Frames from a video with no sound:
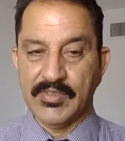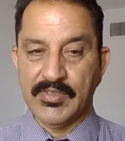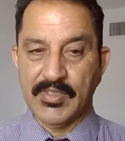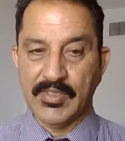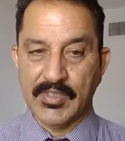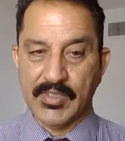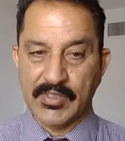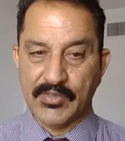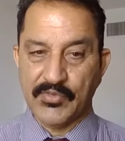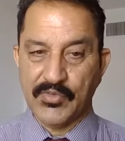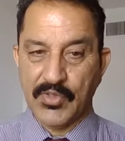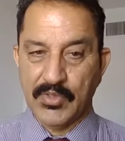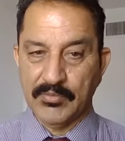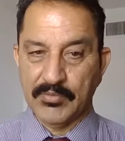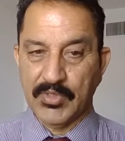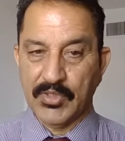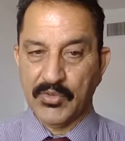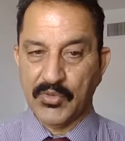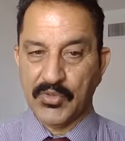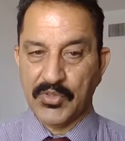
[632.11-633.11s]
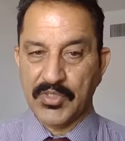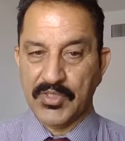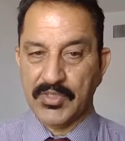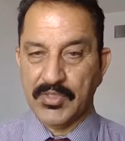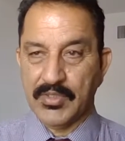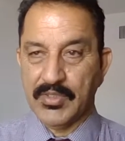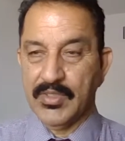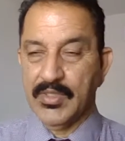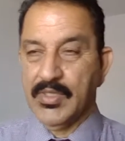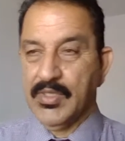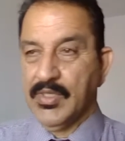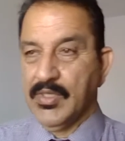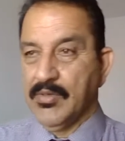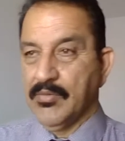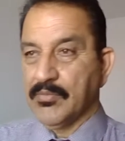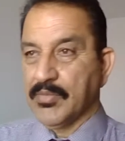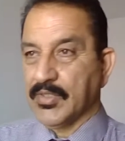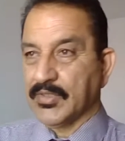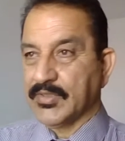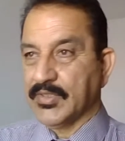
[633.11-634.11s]
direct from the Korean
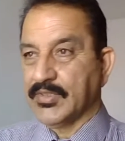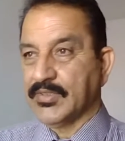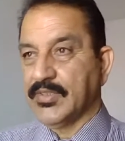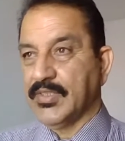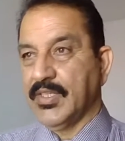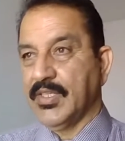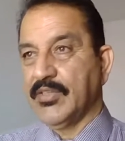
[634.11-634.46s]
process.